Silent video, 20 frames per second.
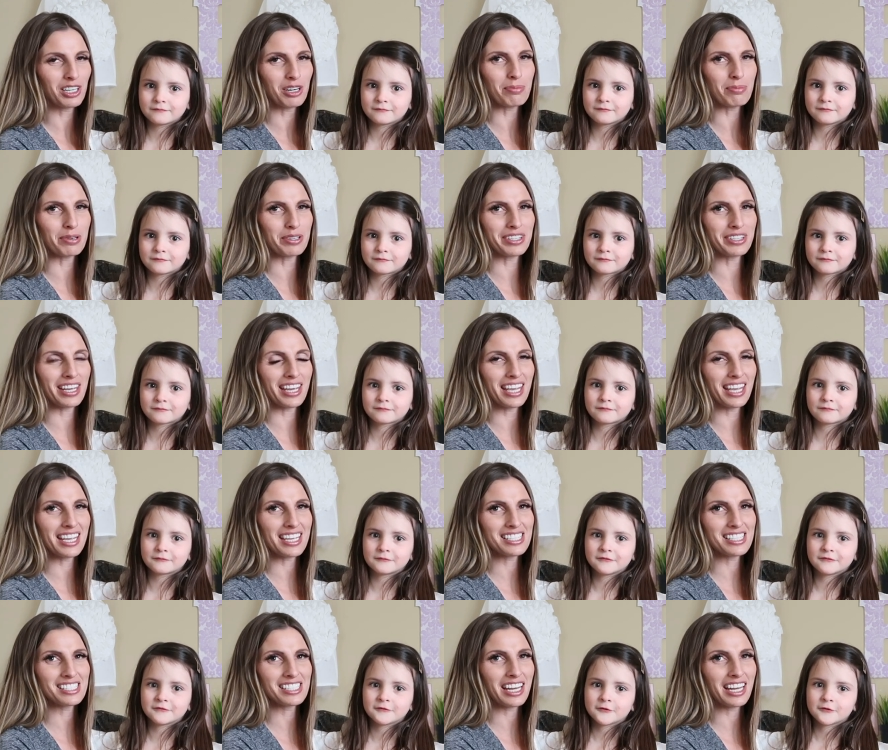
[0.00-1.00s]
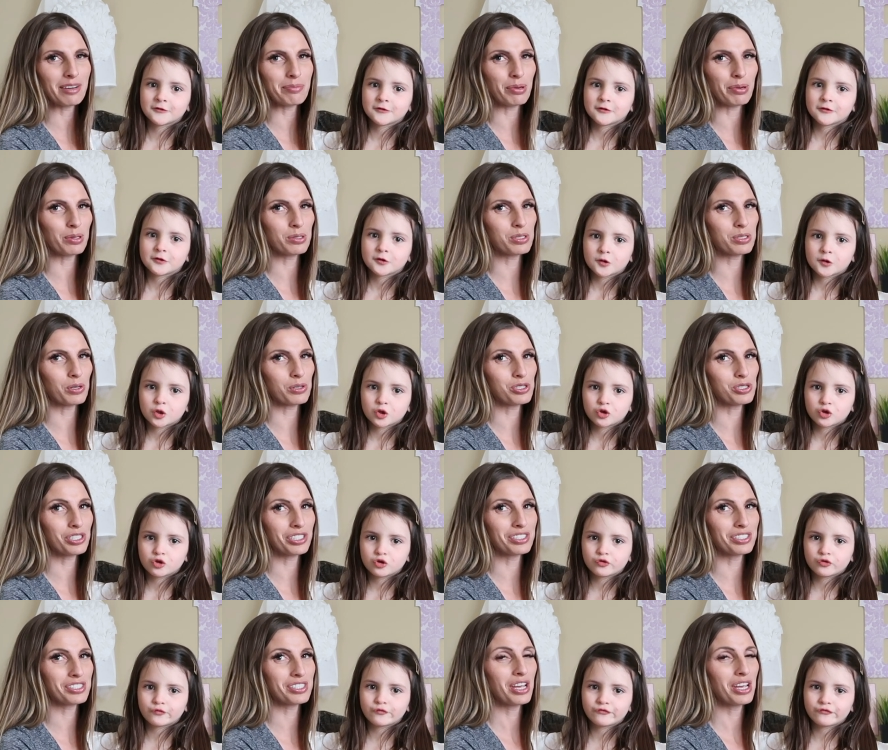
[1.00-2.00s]
Speaker 1: Her birthday is in April, so
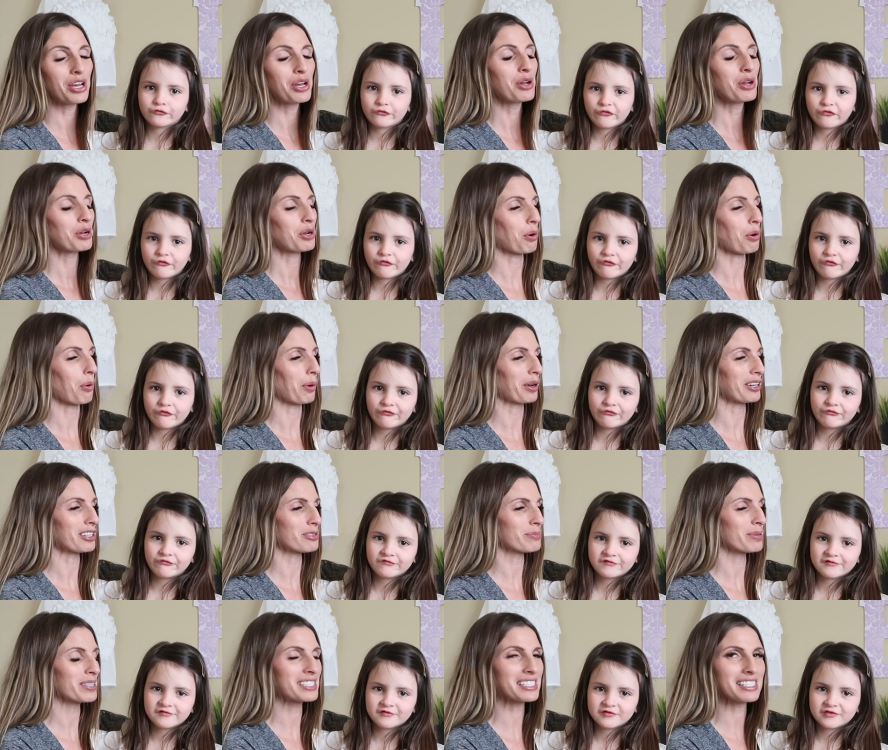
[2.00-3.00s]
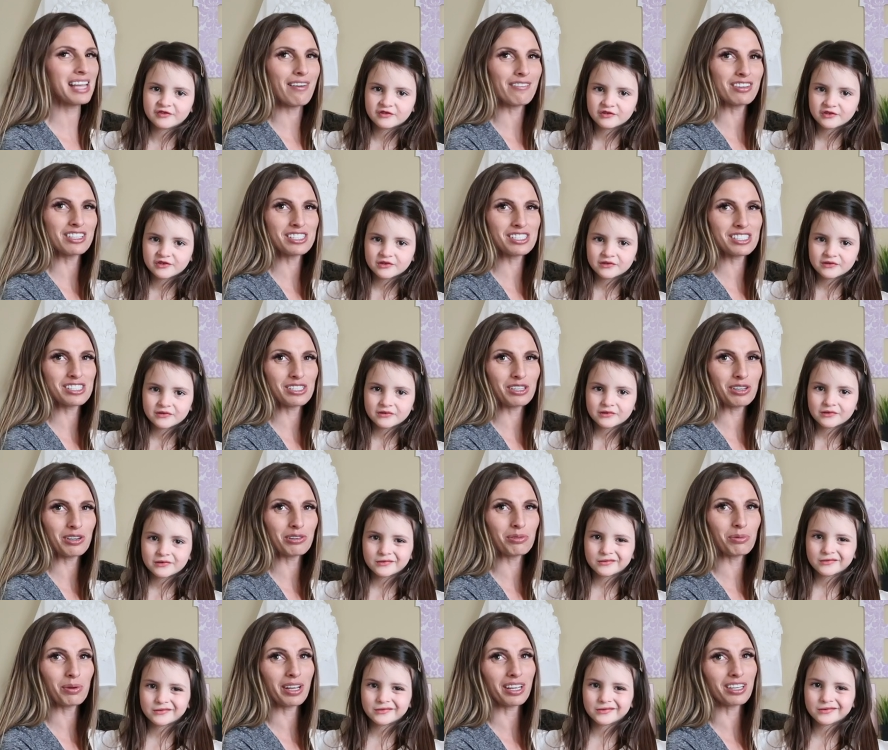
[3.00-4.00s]
she's going to be 7
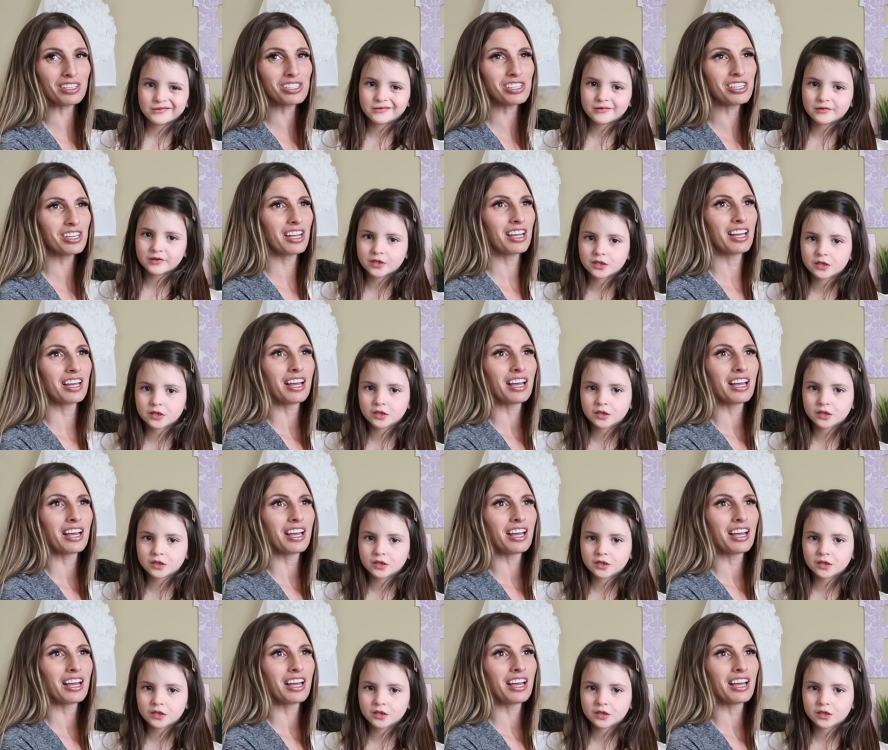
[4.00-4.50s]
soon, which